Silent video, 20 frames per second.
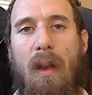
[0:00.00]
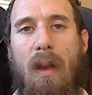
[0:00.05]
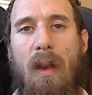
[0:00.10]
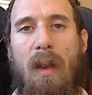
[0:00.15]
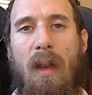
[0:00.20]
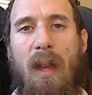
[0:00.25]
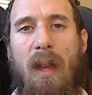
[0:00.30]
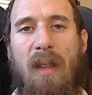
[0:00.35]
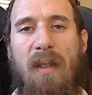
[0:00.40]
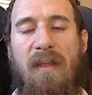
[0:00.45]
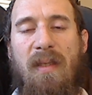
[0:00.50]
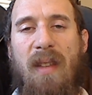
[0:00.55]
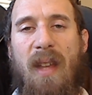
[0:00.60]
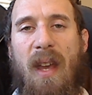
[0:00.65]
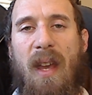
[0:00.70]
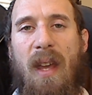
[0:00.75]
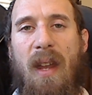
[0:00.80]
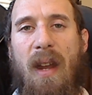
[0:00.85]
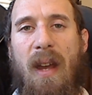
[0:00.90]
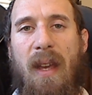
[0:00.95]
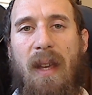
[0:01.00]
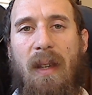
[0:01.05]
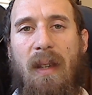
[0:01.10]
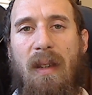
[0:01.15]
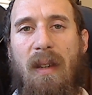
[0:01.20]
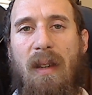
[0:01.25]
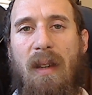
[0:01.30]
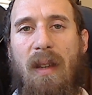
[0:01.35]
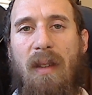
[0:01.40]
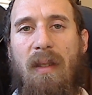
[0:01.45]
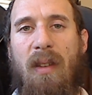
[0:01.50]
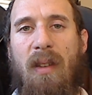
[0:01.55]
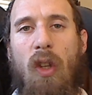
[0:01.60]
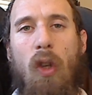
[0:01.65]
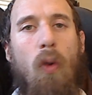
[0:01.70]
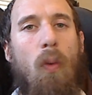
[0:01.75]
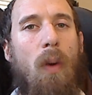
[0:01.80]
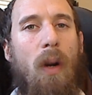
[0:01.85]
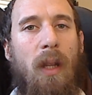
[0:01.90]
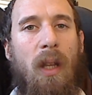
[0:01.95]
Instead, I
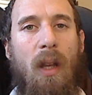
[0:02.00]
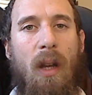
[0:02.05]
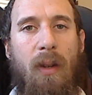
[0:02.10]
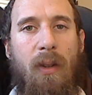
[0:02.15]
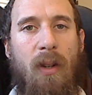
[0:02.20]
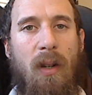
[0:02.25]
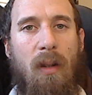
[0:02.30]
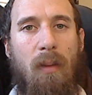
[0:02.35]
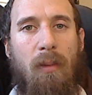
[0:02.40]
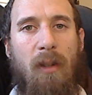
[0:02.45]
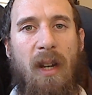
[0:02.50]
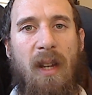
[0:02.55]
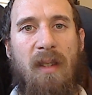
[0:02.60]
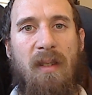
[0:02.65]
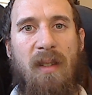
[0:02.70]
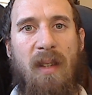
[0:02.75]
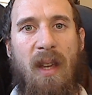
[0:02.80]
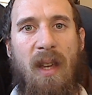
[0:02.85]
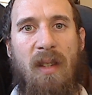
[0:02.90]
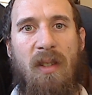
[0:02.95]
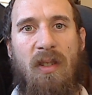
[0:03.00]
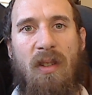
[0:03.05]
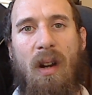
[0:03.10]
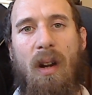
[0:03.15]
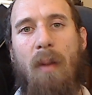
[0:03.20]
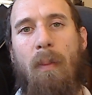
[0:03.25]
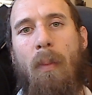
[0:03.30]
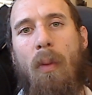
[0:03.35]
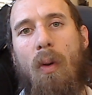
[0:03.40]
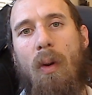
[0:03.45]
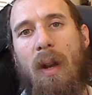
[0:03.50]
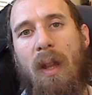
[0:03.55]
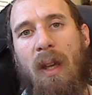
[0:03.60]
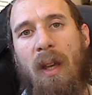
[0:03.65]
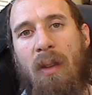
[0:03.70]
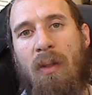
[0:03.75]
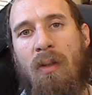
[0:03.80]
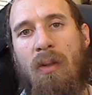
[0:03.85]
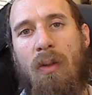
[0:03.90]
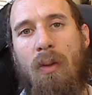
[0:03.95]
continued working on TurtleBrains and started porting
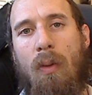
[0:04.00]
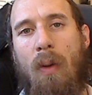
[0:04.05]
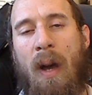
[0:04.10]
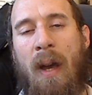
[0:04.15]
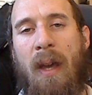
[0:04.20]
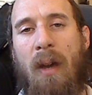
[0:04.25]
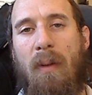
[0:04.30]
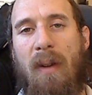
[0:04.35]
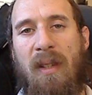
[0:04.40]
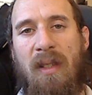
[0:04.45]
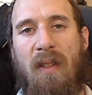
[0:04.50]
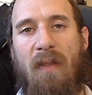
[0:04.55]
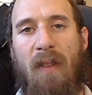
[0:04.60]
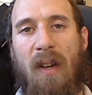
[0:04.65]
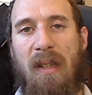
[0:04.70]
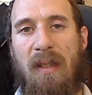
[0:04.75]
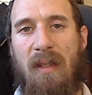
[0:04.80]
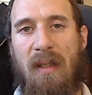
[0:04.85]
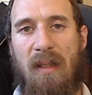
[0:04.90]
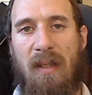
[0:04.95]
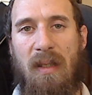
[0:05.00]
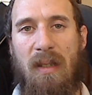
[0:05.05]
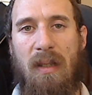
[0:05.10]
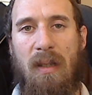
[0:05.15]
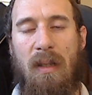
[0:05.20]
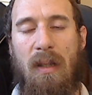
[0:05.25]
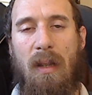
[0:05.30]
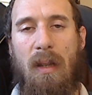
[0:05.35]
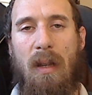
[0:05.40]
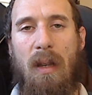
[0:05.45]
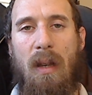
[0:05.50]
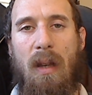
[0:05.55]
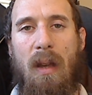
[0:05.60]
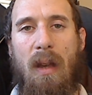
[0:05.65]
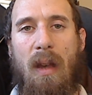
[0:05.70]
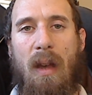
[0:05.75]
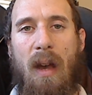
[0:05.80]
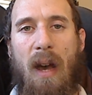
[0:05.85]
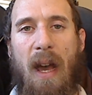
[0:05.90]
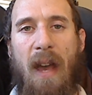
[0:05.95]
it to iOS devices.
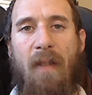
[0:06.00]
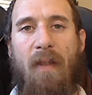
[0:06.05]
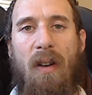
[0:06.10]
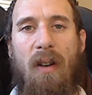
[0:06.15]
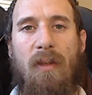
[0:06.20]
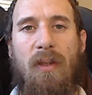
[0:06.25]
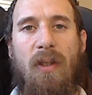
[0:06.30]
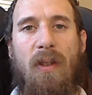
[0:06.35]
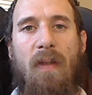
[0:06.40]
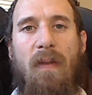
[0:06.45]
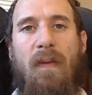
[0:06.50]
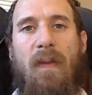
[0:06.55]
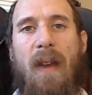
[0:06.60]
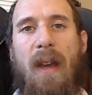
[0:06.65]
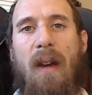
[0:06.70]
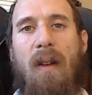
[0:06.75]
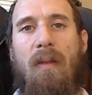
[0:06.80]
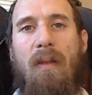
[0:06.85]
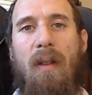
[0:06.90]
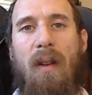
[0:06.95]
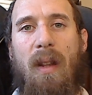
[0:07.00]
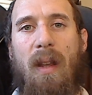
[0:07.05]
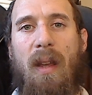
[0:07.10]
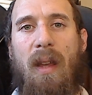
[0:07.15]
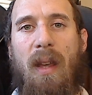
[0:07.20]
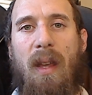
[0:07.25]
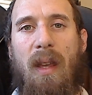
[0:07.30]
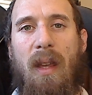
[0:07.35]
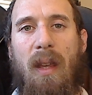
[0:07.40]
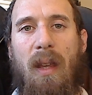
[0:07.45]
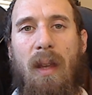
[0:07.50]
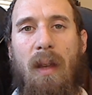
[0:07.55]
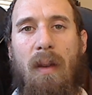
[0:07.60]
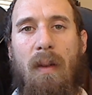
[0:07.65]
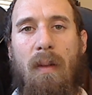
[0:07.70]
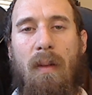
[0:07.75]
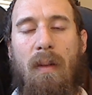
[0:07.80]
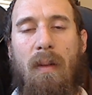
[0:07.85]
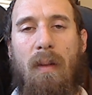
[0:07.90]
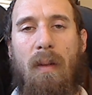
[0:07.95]
I've also found a
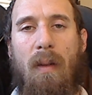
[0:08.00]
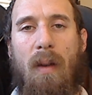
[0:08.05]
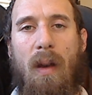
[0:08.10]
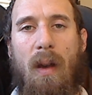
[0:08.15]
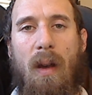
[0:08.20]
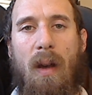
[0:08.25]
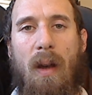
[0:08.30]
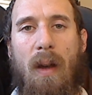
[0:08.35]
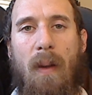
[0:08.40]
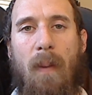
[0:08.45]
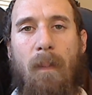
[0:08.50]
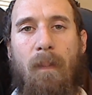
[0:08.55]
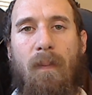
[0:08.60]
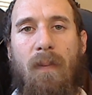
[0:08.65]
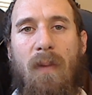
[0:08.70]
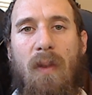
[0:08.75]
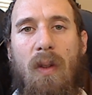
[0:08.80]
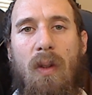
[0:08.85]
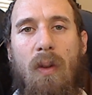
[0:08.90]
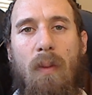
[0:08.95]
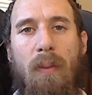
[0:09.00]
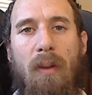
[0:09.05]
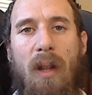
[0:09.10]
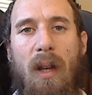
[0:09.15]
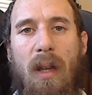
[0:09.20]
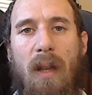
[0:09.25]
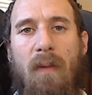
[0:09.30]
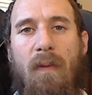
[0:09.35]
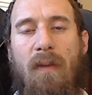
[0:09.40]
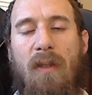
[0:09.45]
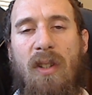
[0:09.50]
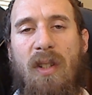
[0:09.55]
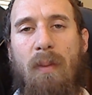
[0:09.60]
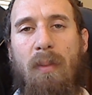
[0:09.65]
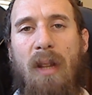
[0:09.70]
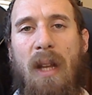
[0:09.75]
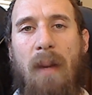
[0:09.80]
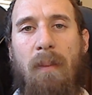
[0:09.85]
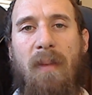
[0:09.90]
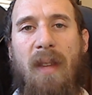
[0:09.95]
new plugin for
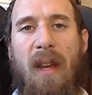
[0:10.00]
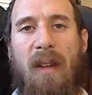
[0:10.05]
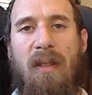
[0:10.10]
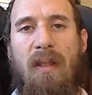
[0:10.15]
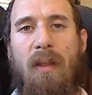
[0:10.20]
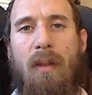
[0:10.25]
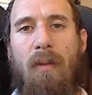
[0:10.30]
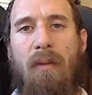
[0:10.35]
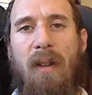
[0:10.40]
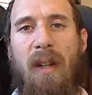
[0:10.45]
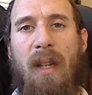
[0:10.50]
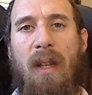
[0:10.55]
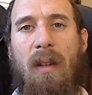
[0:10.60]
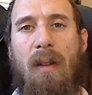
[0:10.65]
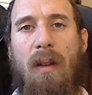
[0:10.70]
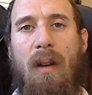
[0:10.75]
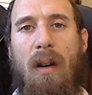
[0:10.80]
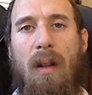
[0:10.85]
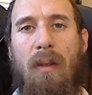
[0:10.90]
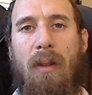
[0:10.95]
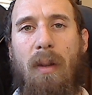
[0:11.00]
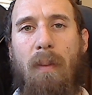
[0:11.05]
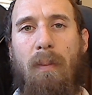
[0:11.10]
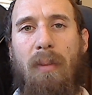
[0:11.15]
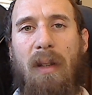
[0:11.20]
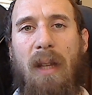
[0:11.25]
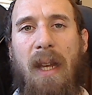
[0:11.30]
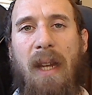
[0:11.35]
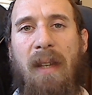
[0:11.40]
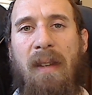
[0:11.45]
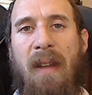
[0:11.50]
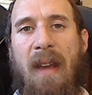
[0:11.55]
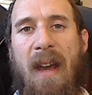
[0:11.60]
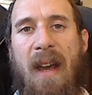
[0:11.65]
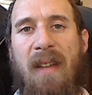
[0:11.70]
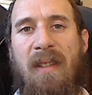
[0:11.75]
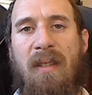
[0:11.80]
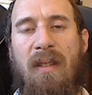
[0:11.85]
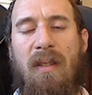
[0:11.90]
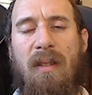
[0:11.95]
Sublime Text 3 called Plain
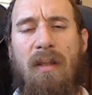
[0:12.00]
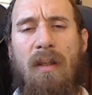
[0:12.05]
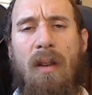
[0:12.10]
Tasks,